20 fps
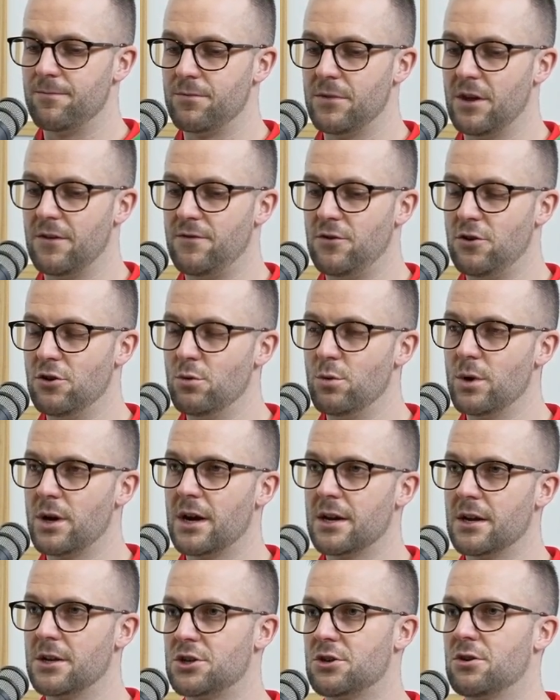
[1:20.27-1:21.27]
if you were
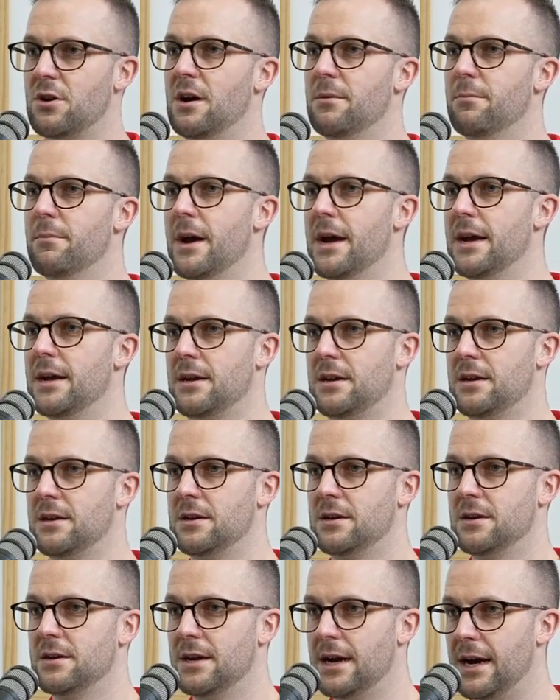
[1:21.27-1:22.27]
going to try and make
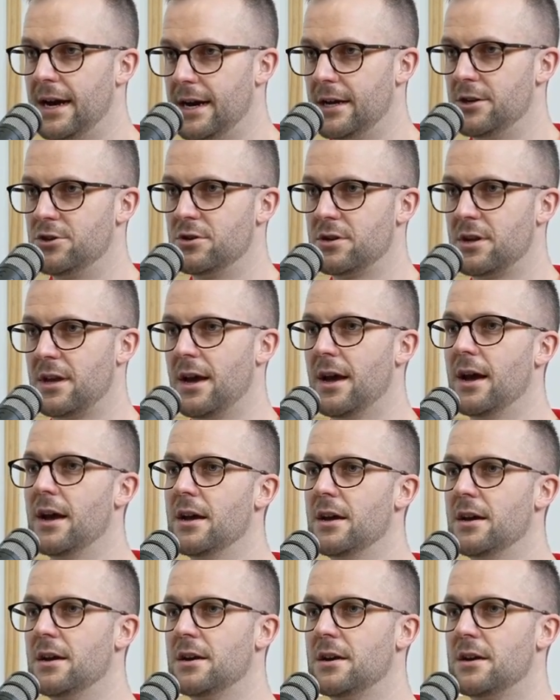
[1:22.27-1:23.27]

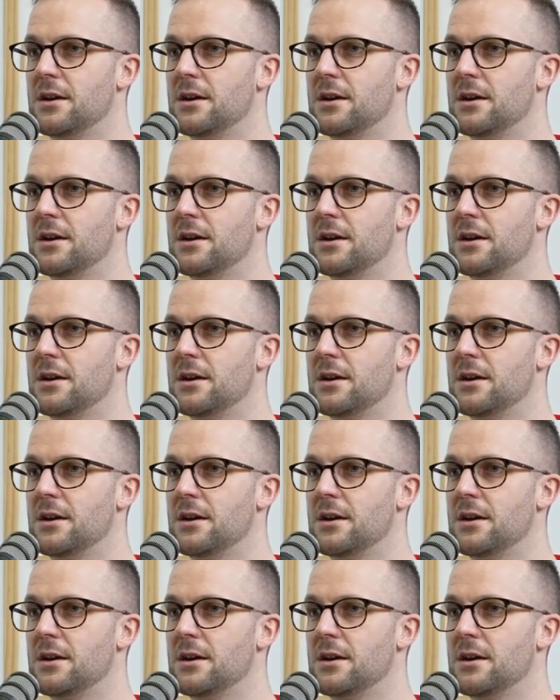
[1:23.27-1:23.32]
100K